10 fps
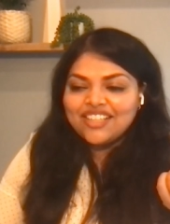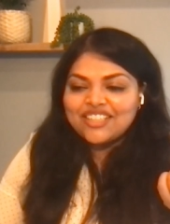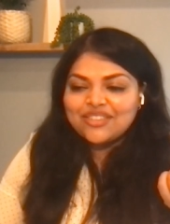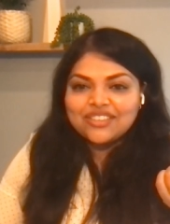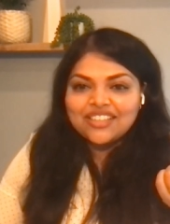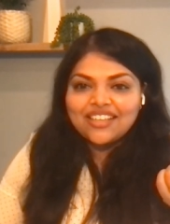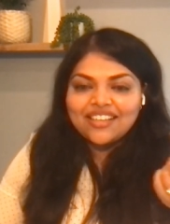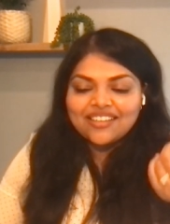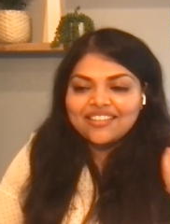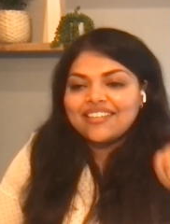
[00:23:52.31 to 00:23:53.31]
So
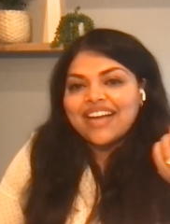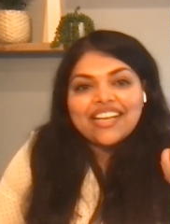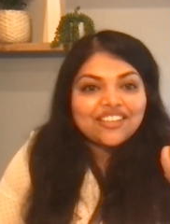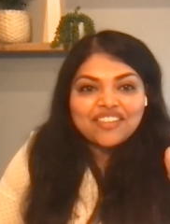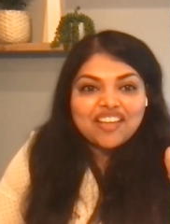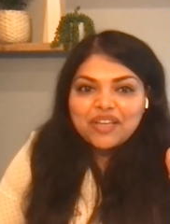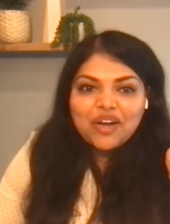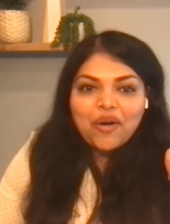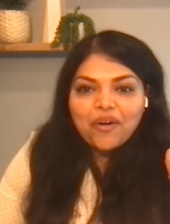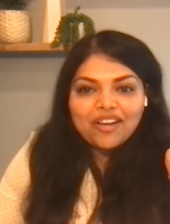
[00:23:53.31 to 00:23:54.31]
they kind of gave me
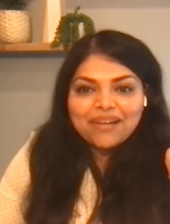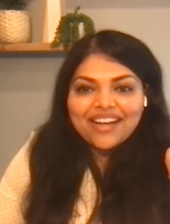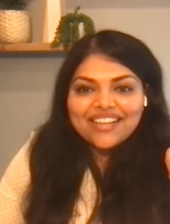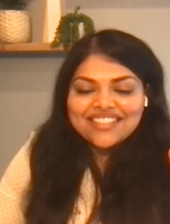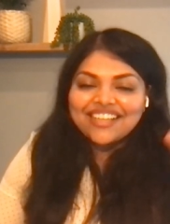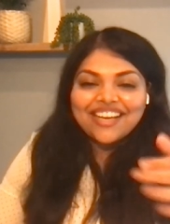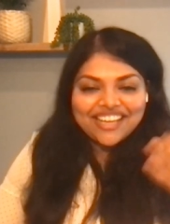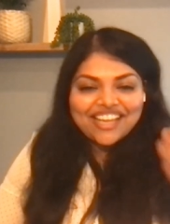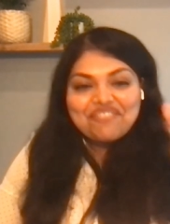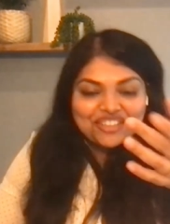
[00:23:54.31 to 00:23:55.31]
a hall pass and they're
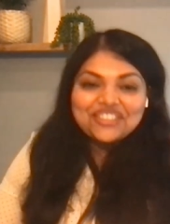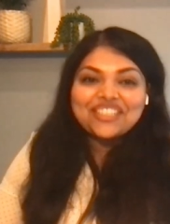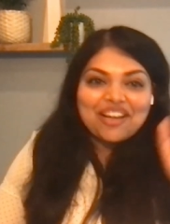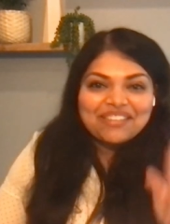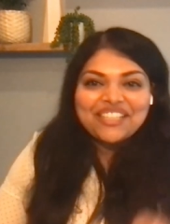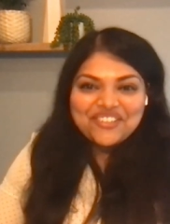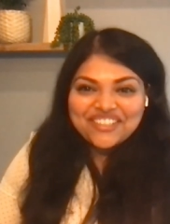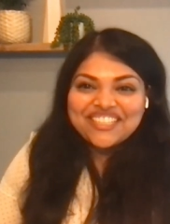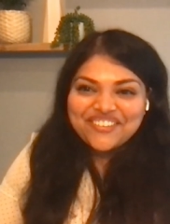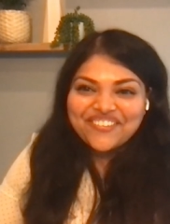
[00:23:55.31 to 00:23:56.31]
like, yeah, finish it up and go.
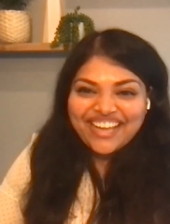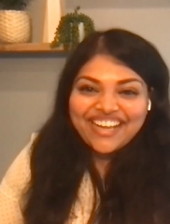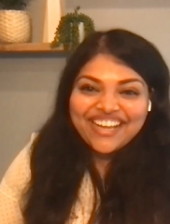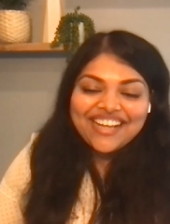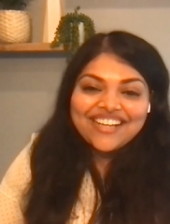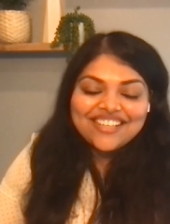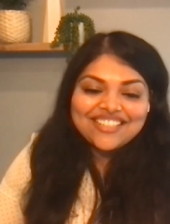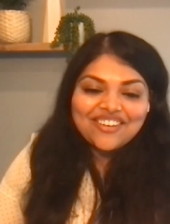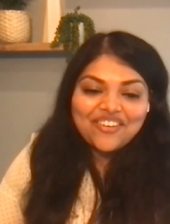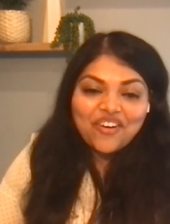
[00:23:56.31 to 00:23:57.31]
It's okay.
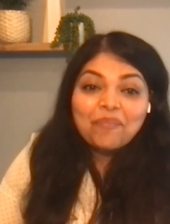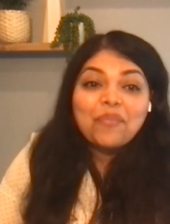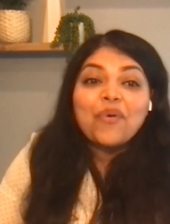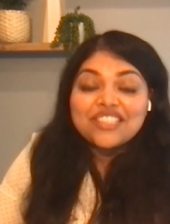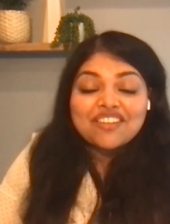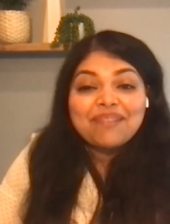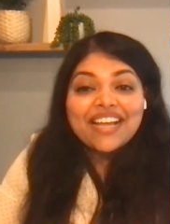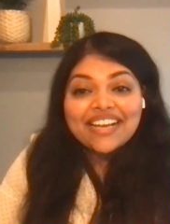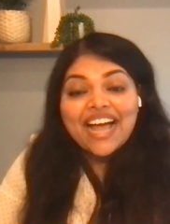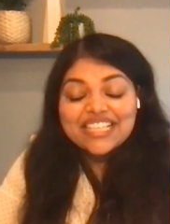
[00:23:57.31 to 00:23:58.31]
So most of my
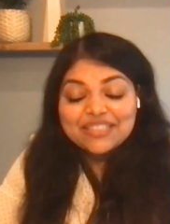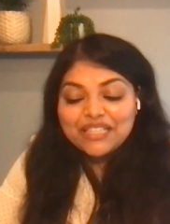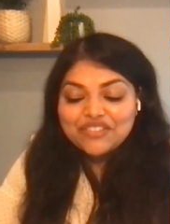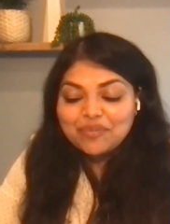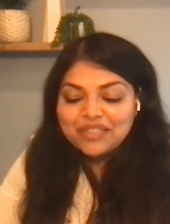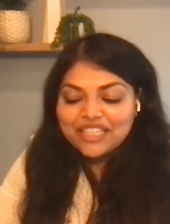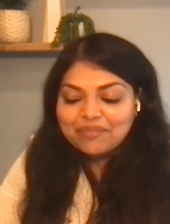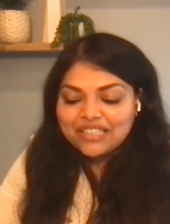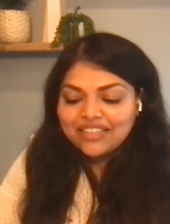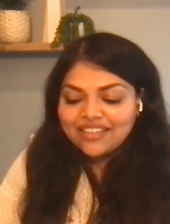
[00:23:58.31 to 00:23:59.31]
classmates from
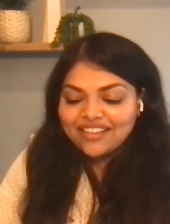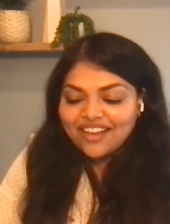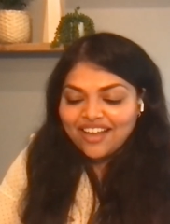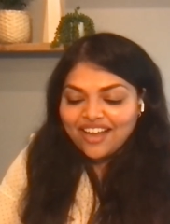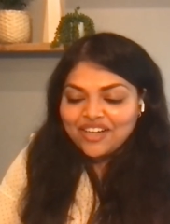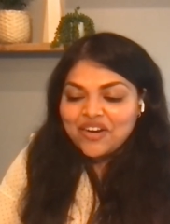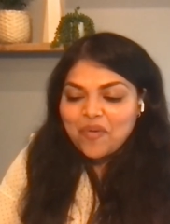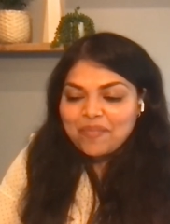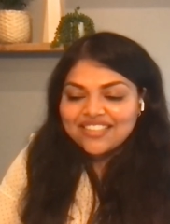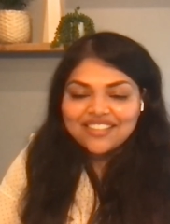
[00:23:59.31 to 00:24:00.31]
DMD know
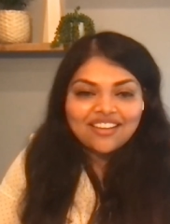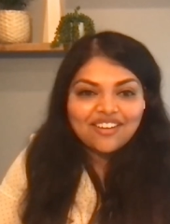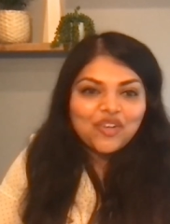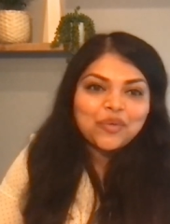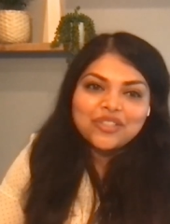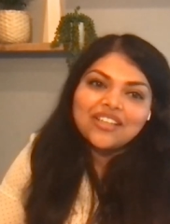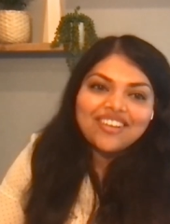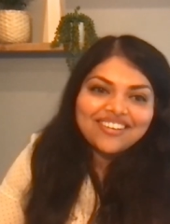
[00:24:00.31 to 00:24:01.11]
me as the girl who was never